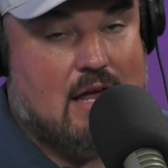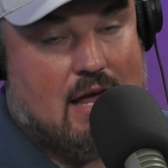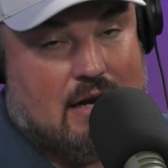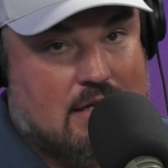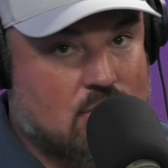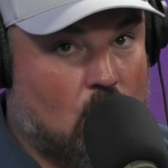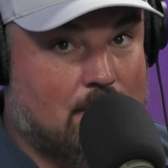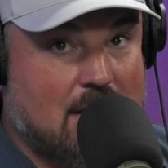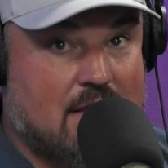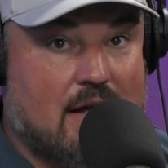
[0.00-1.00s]
And he told
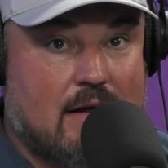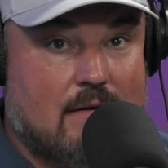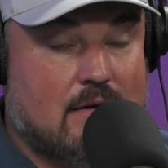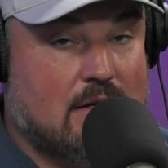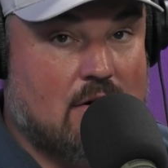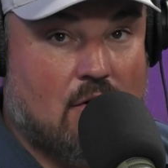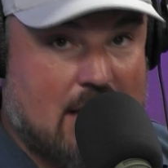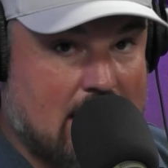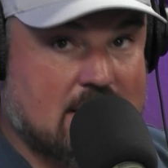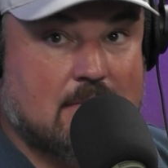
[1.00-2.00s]
me that,
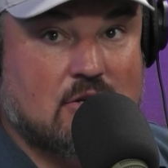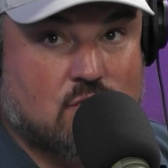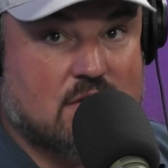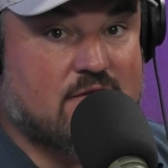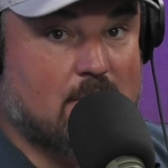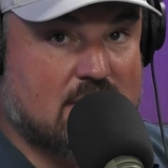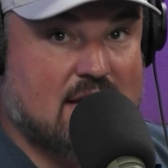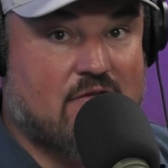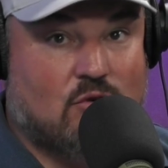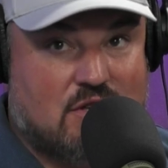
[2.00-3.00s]
he had some interest from
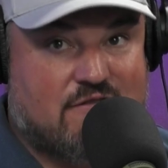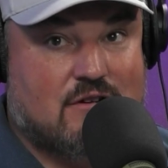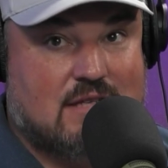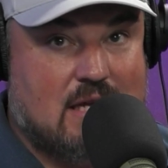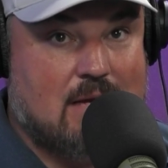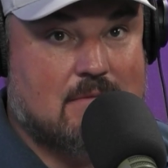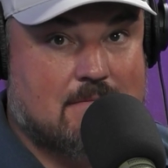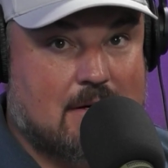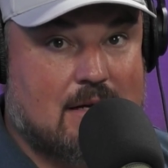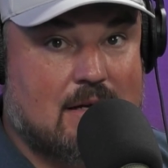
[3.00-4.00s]
several different teams,
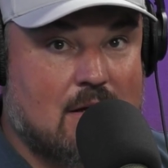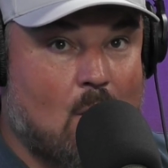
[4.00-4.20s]
but